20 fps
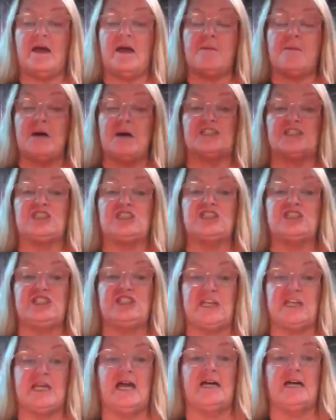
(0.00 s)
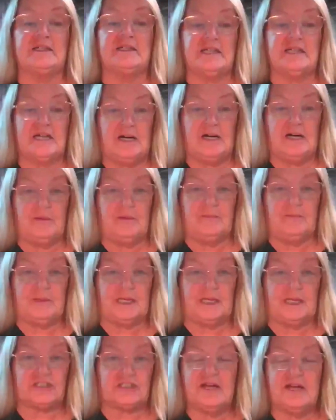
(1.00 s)
much she had
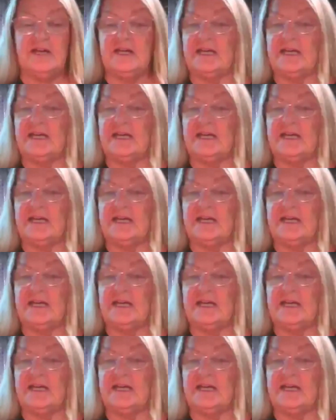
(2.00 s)
accomplished,